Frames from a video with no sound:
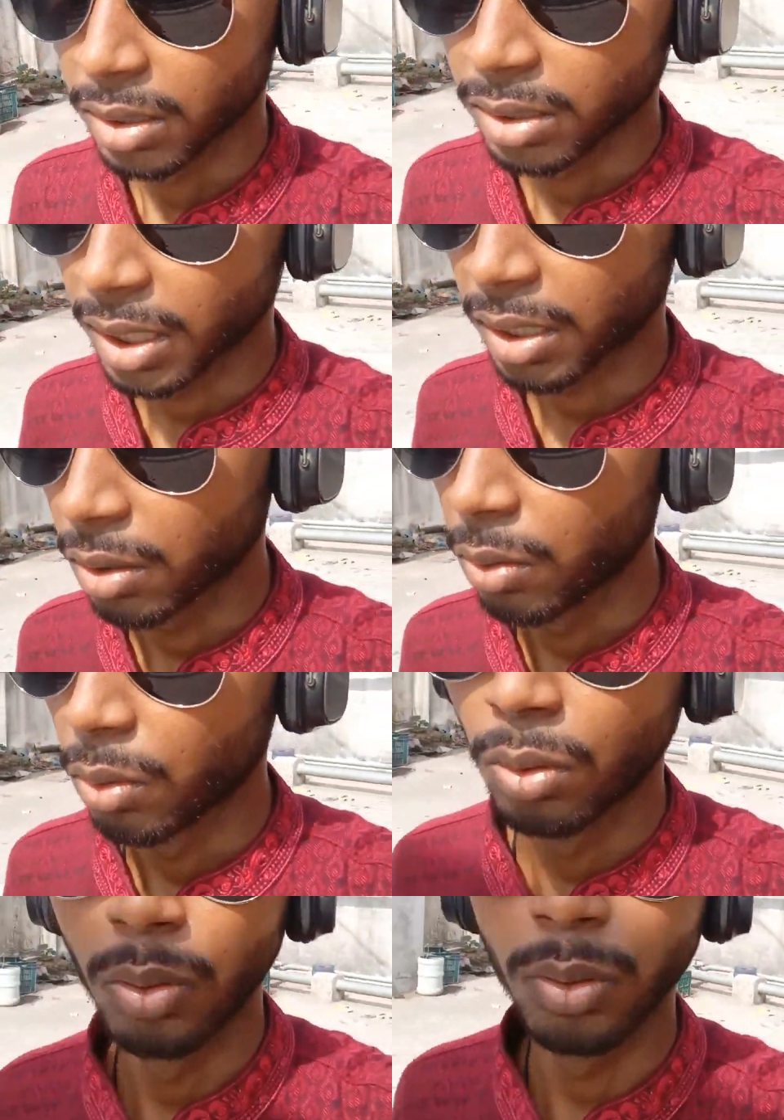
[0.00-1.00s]
that
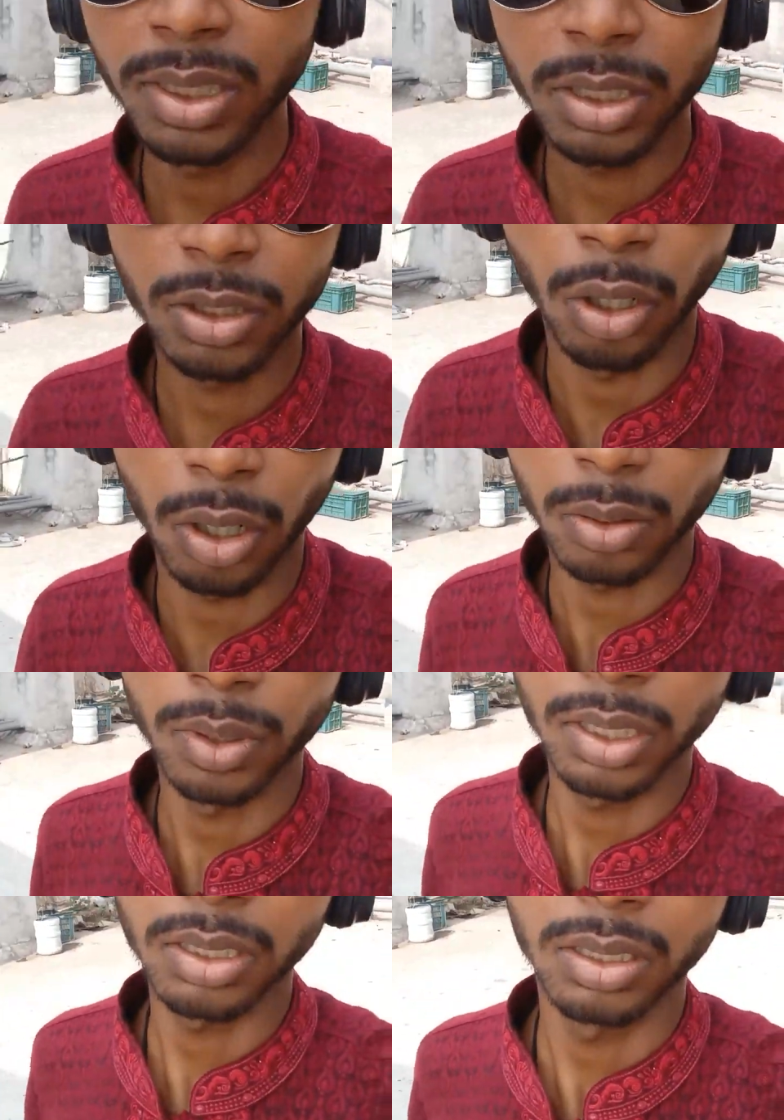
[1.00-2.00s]
which thought
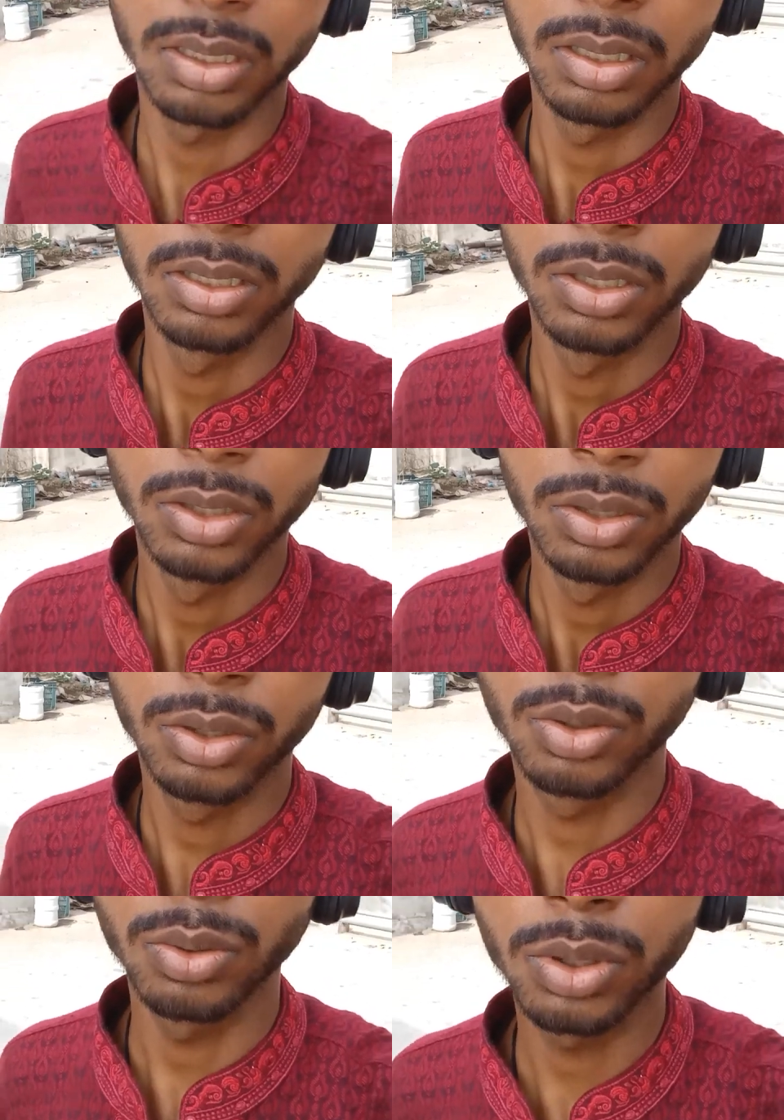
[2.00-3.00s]
we
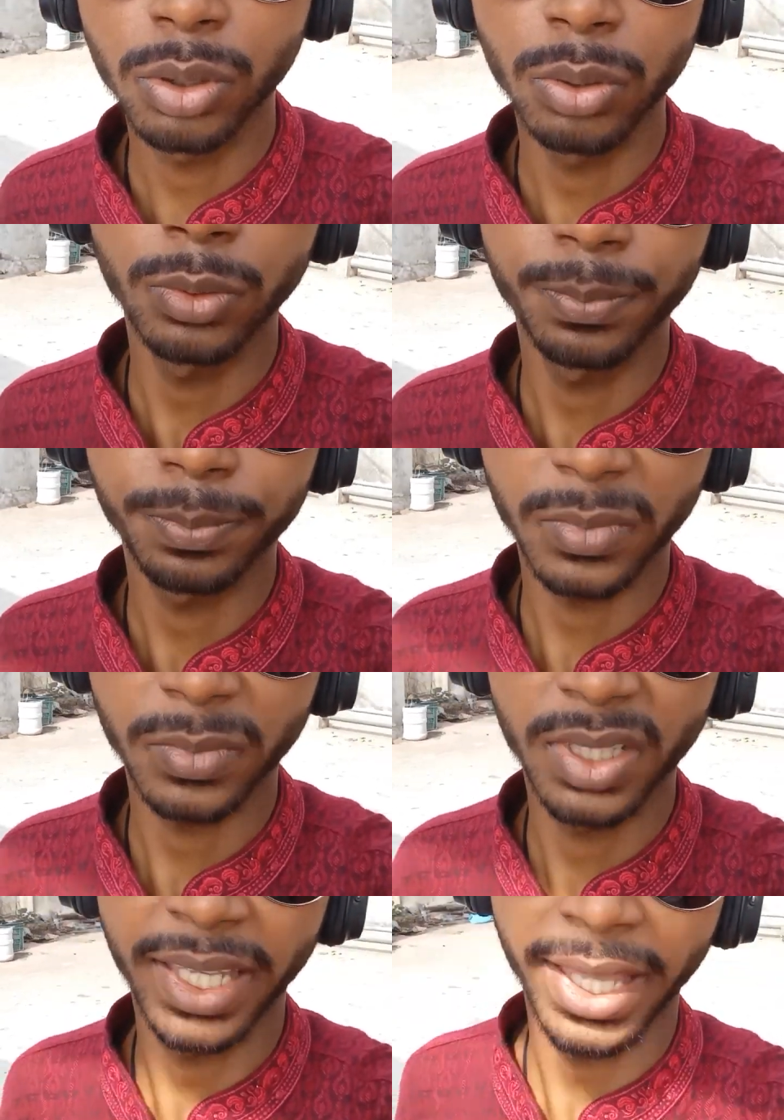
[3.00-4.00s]
choose to
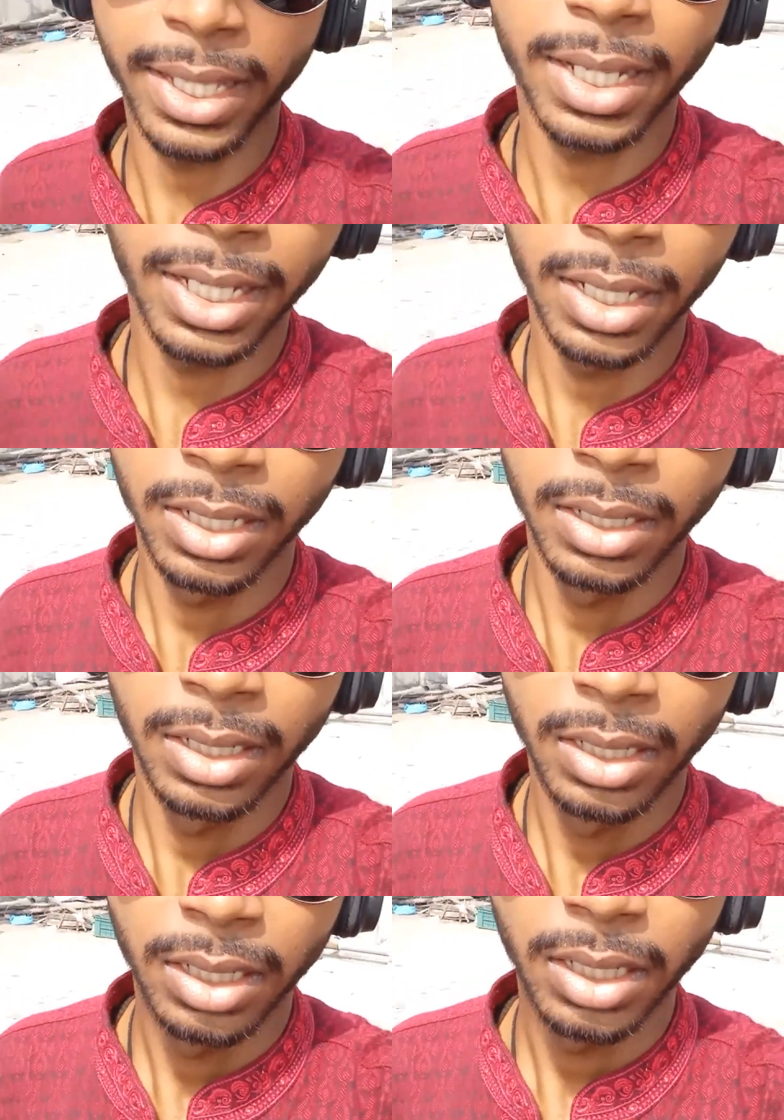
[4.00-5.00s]
think,
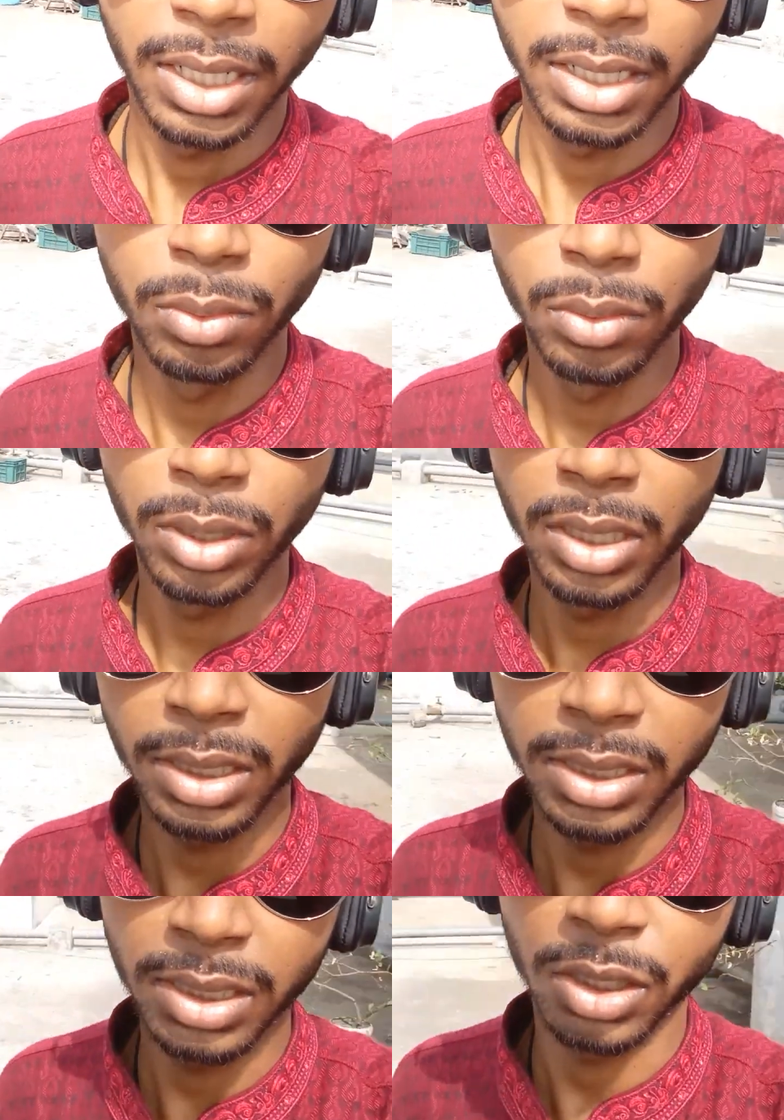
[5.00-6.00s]
and
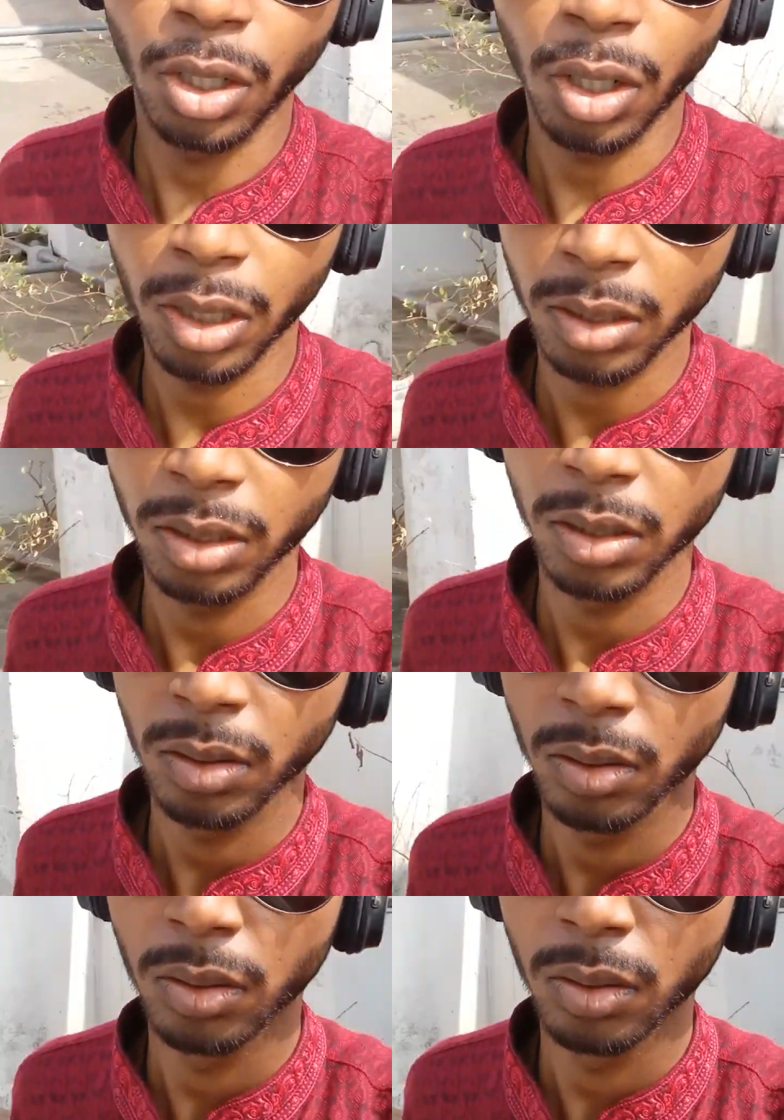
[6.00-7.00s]
which thought
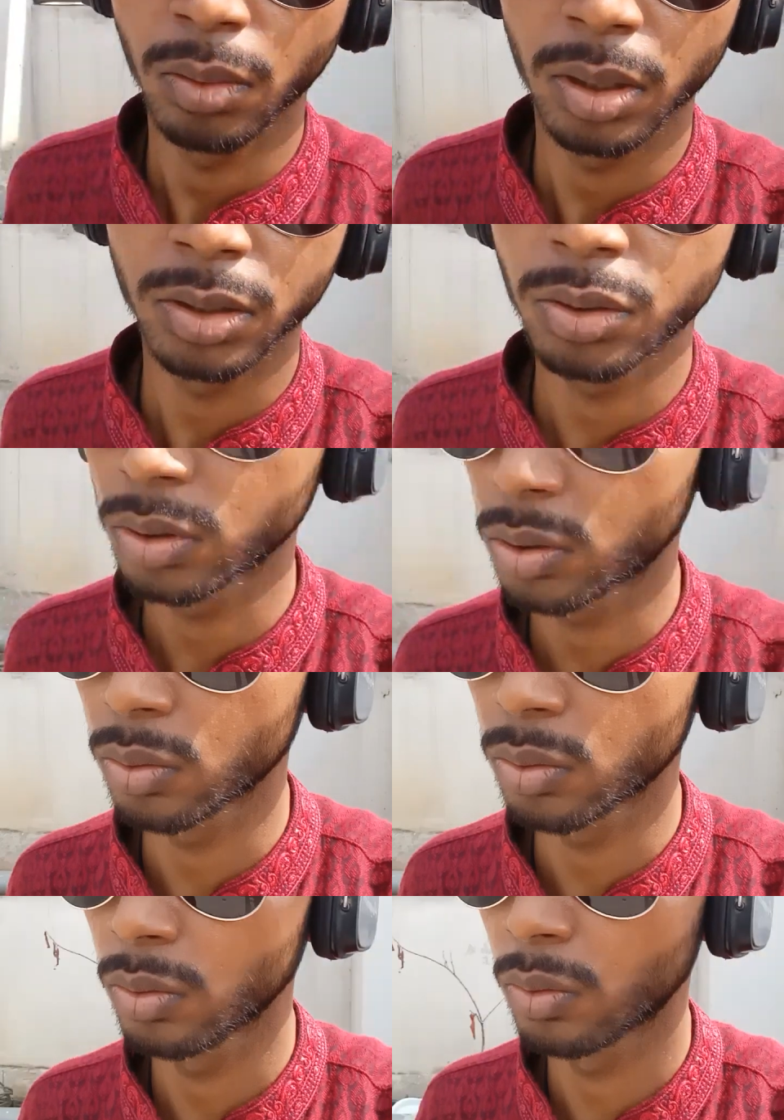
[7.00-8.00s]
we choose to
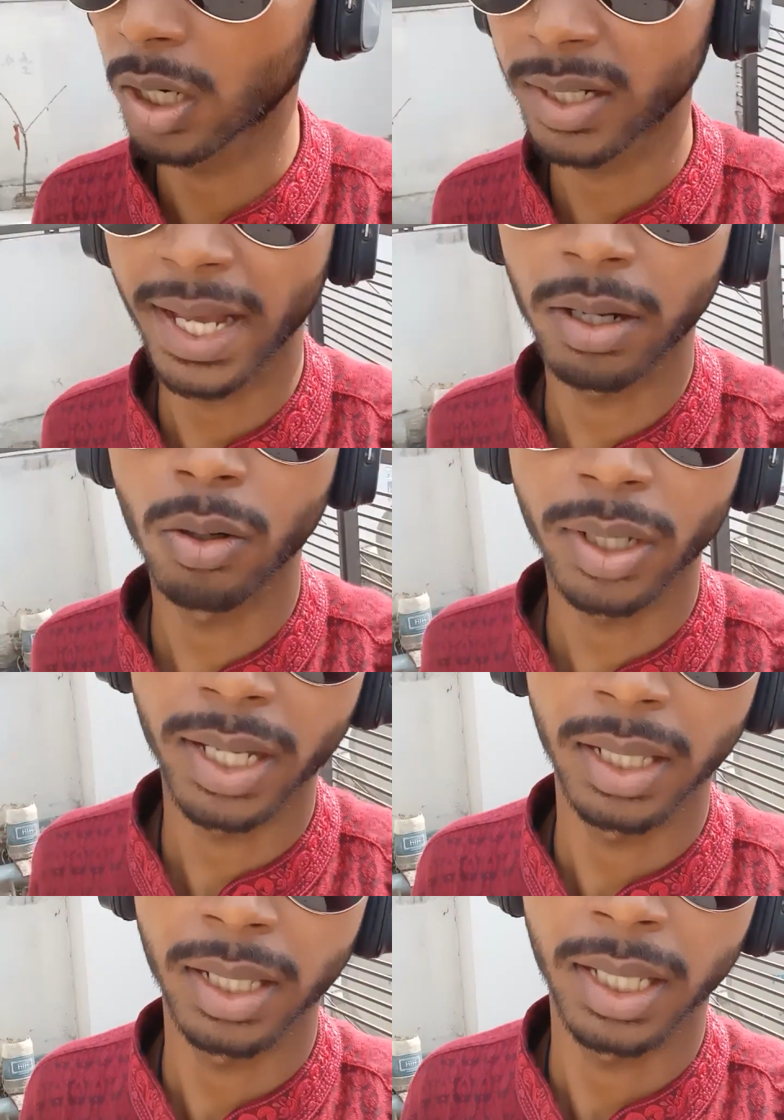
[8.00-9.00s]
work
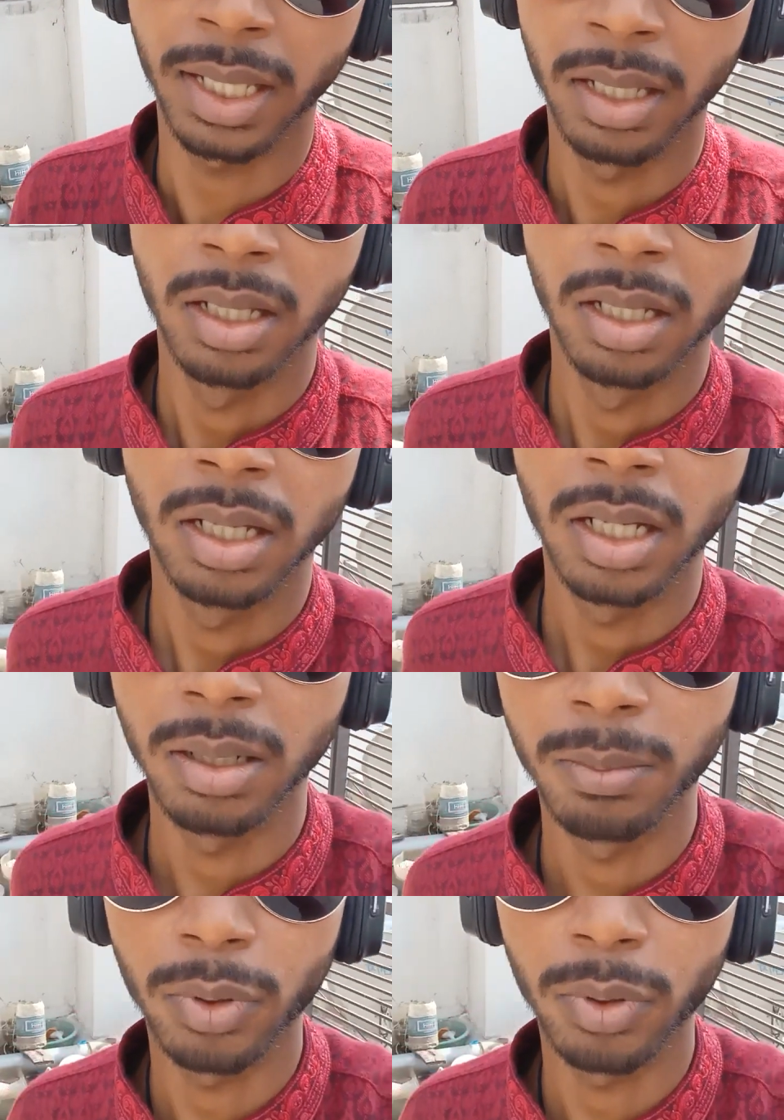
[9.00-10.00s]
accordingly and
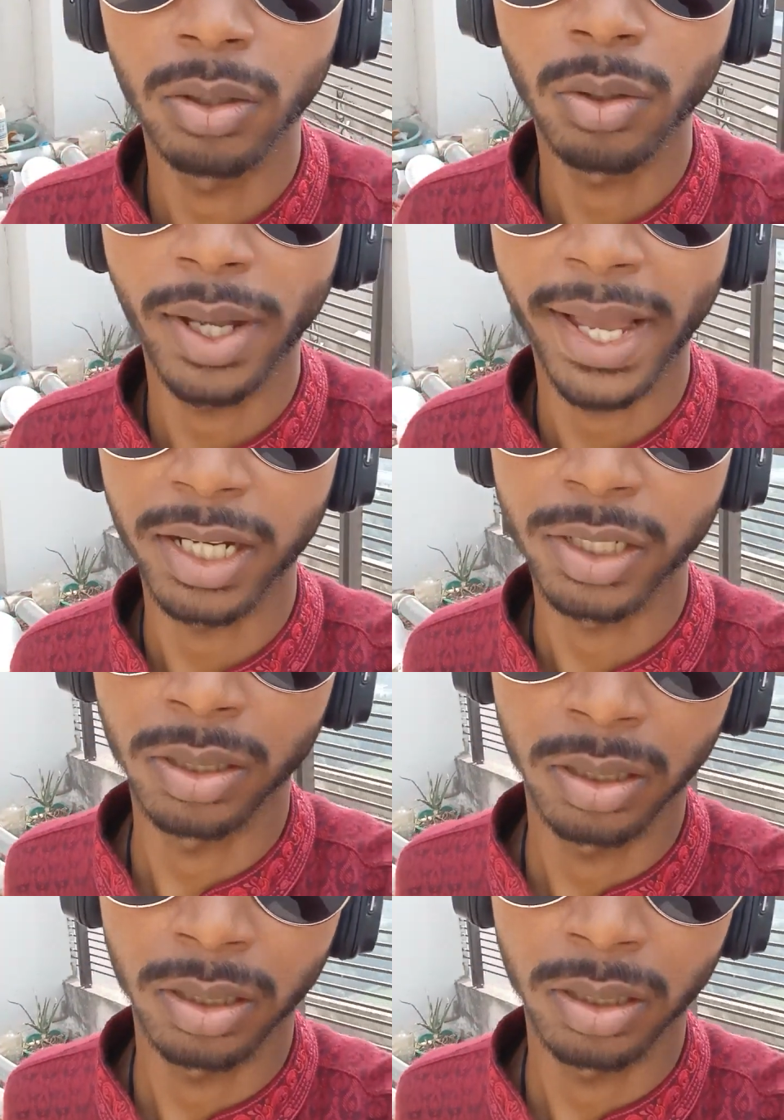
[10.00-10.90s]
put into action.